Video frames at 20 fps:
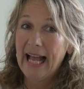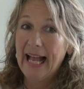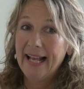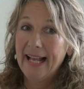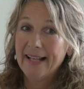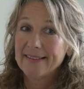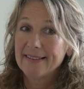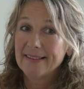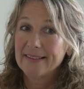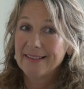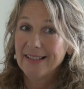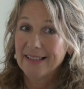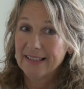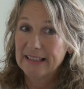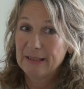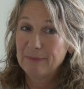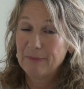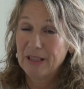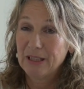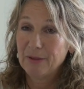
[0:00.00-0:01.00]
as is
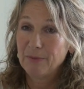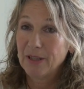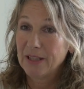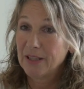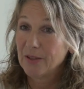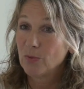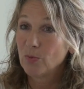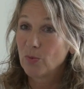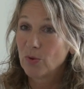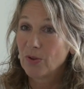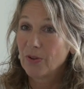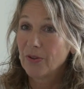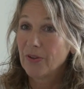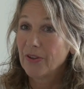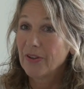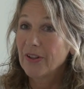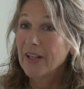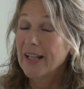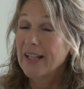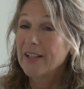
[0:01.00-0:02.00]
estimated by the
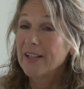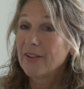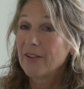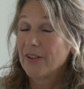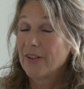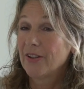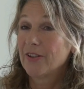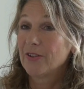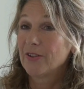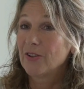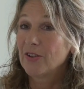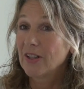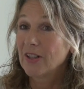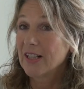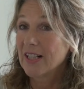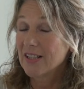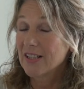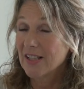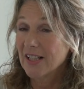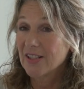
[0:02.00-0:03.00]
World Health
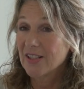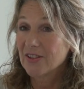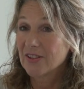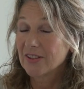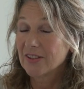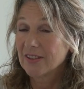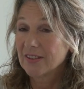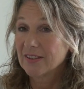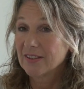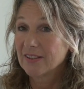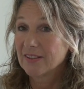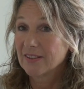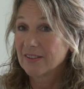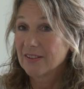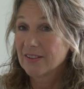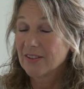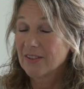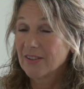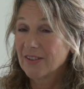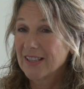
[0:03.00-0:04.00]
Organization.
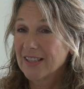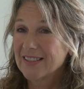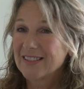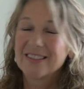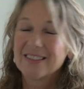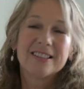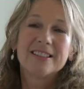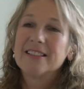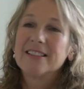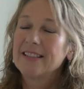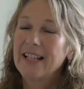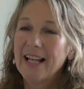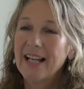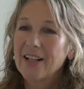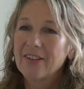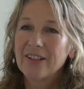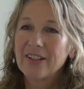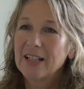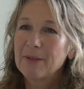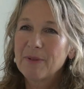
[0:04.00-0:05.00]
So that's a
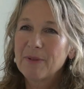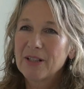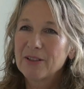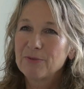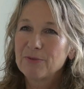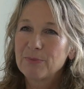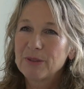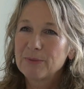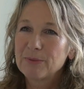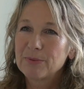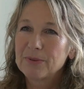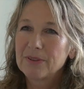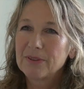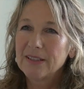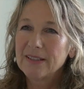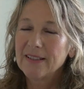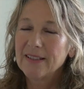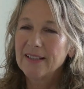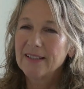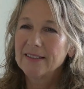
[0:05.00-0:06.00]
staggering amount of people.
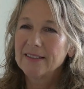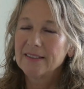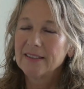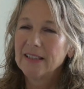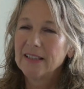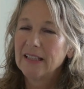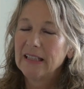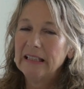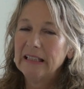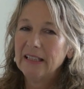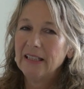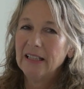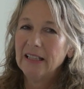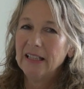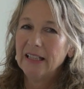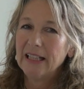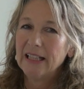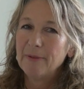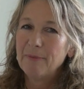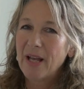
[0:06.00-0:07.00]
And then
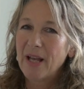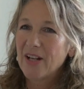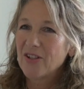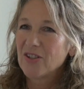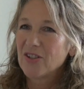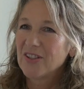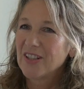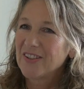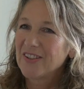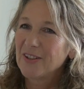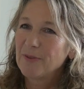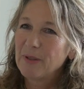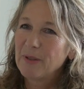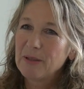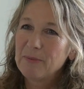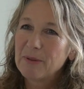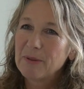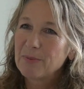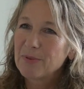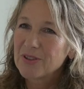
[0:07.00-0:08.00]
imagine that there are
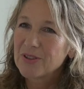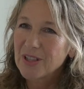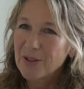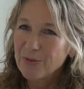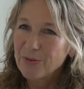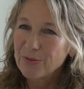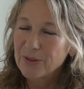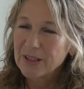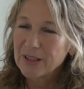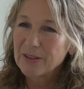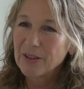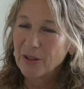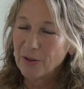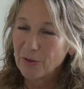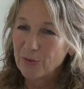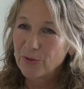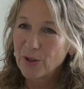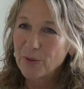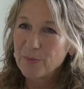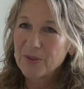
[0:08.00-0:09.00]
many people suffering
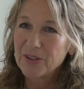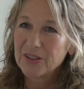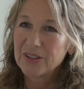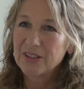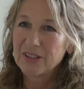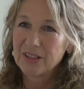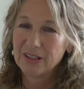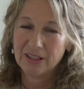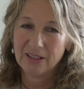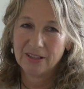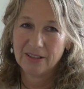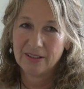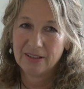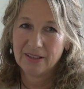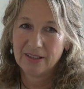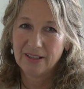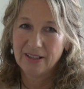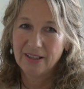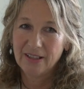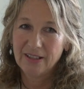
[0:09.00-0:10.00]
from this
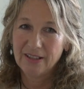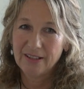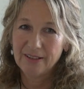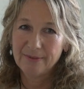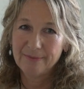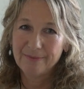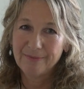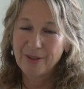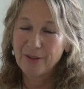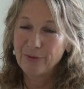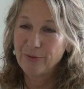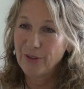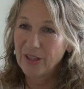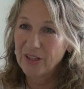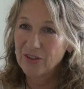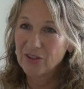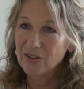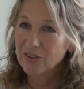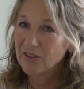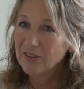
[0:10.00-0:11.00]

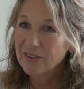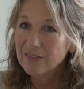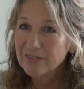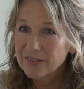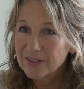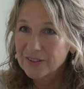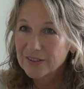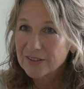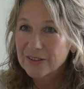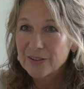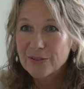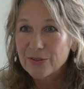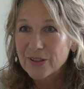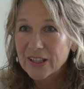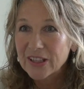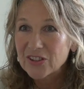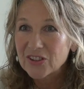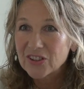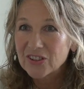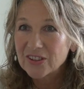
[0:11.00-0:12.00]
affection or
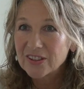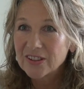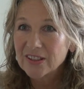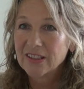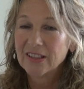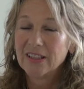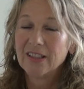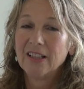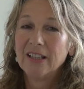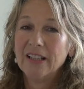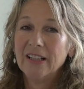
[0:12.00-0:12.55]
affliction